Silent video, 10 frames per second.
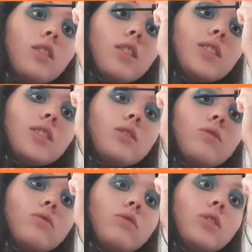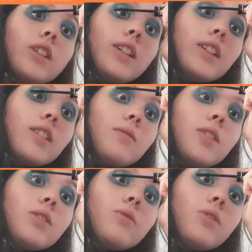It's not really the
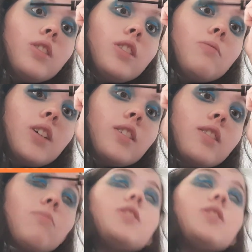most volumizing